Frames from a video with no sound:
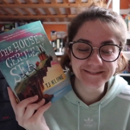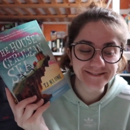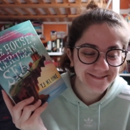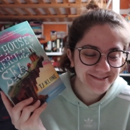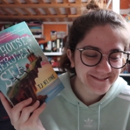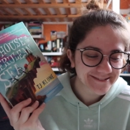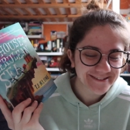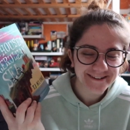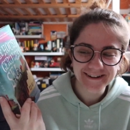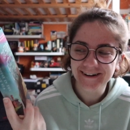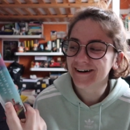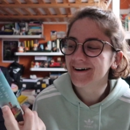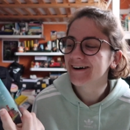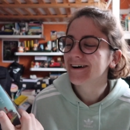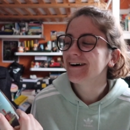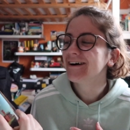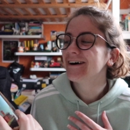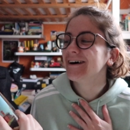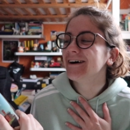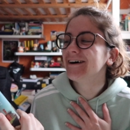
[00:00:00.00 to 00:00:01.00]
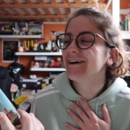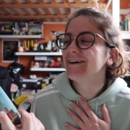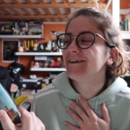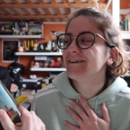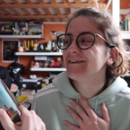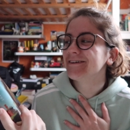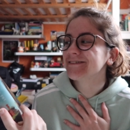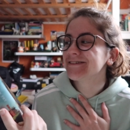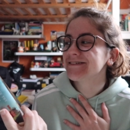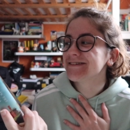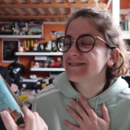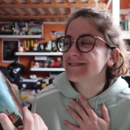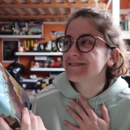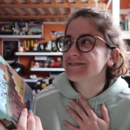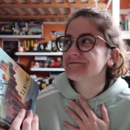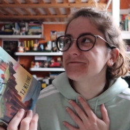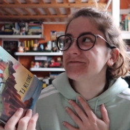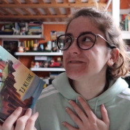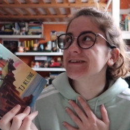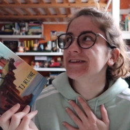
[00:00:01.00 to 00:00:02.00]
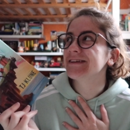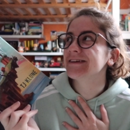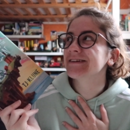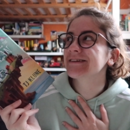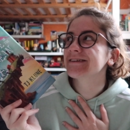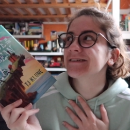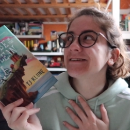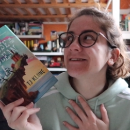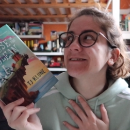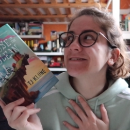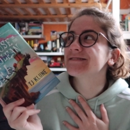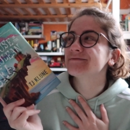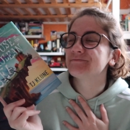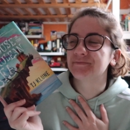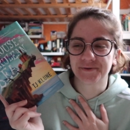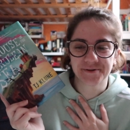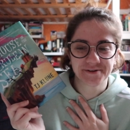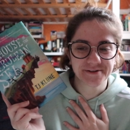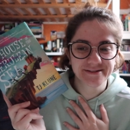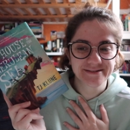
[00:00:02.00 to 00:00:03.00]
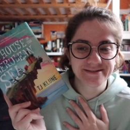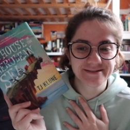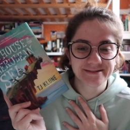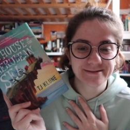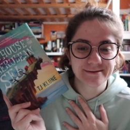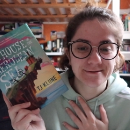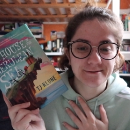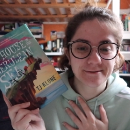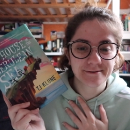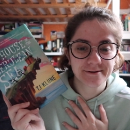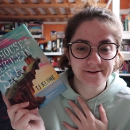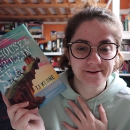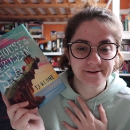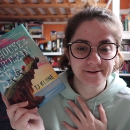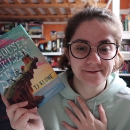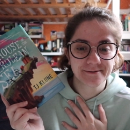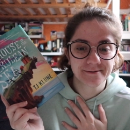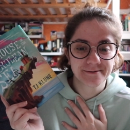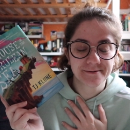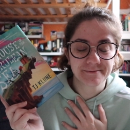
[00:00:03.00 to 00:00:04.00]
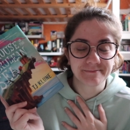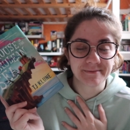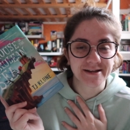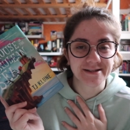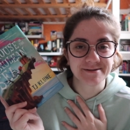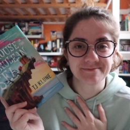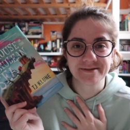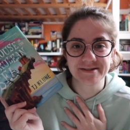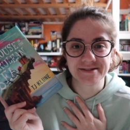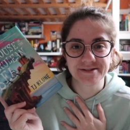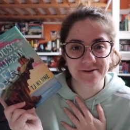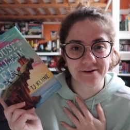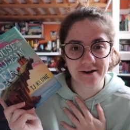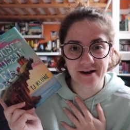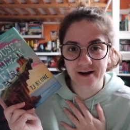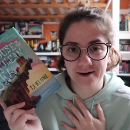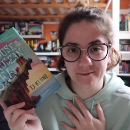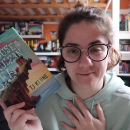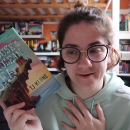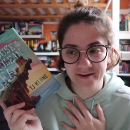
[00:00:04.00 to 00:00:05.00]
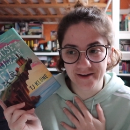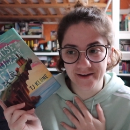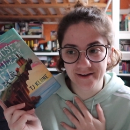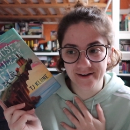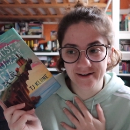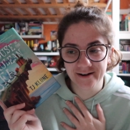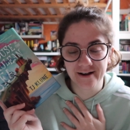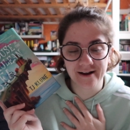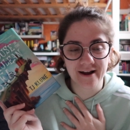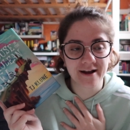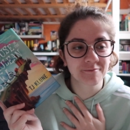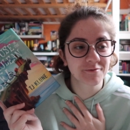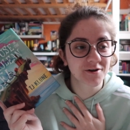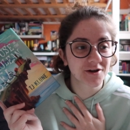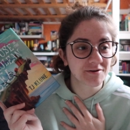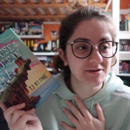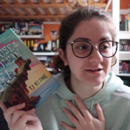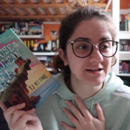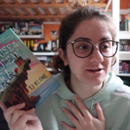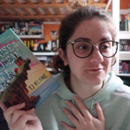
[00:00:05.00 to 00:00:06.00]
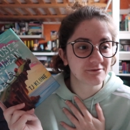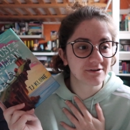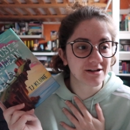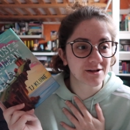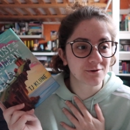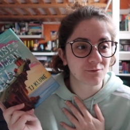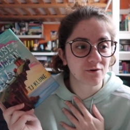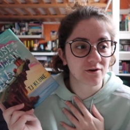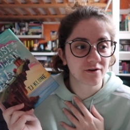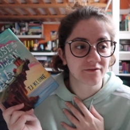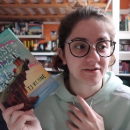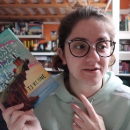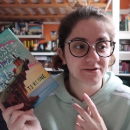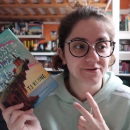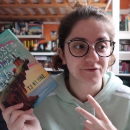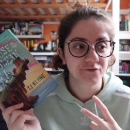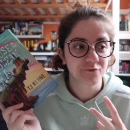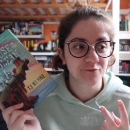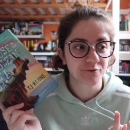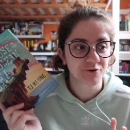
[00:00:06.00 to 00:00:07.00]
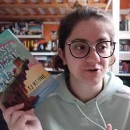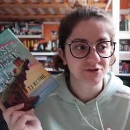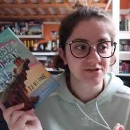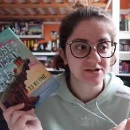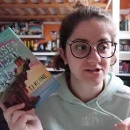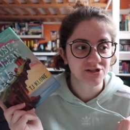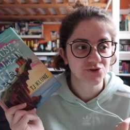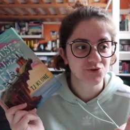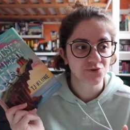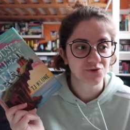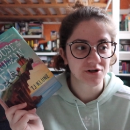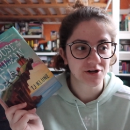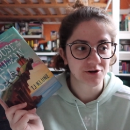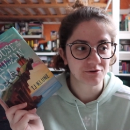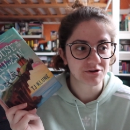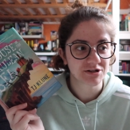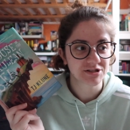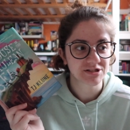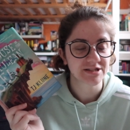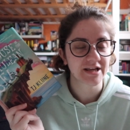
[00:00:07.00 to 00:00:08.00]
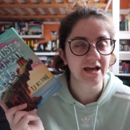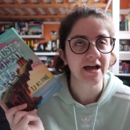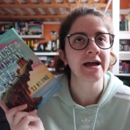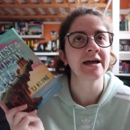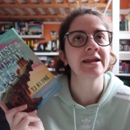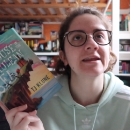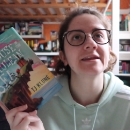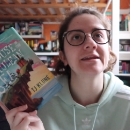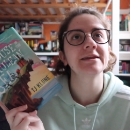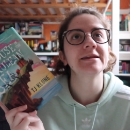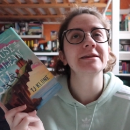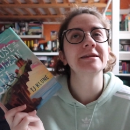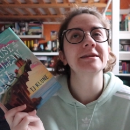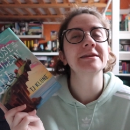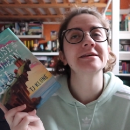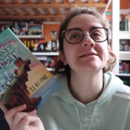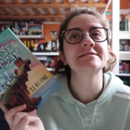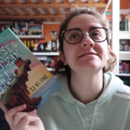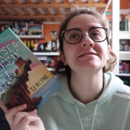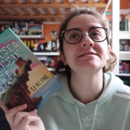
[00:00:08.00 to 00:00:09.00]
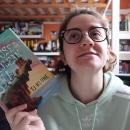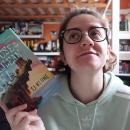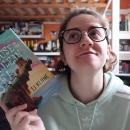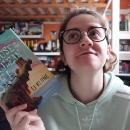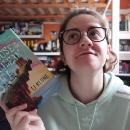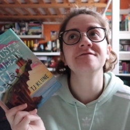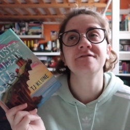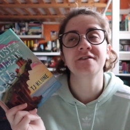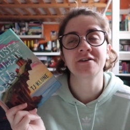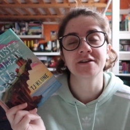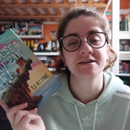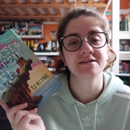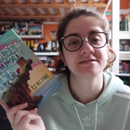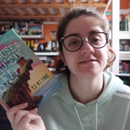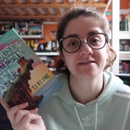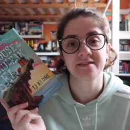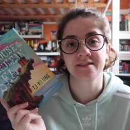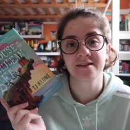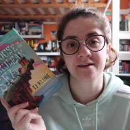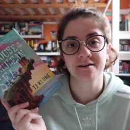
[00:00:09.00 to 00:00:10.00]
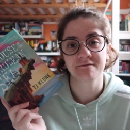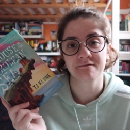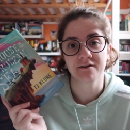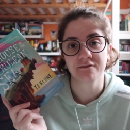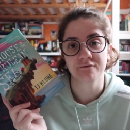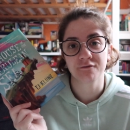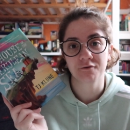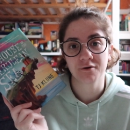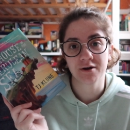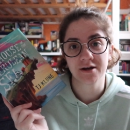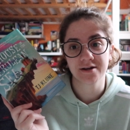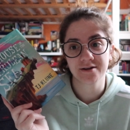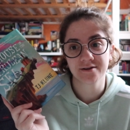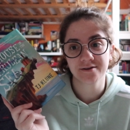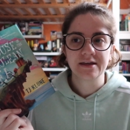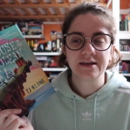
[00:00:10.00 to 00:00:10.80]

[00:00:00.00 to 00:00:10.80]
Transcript: oh, just reading his books makes me so happy. Like I'm currently reading one of these other books, The Extraordinaries, and this is the funniest thing I've ever read.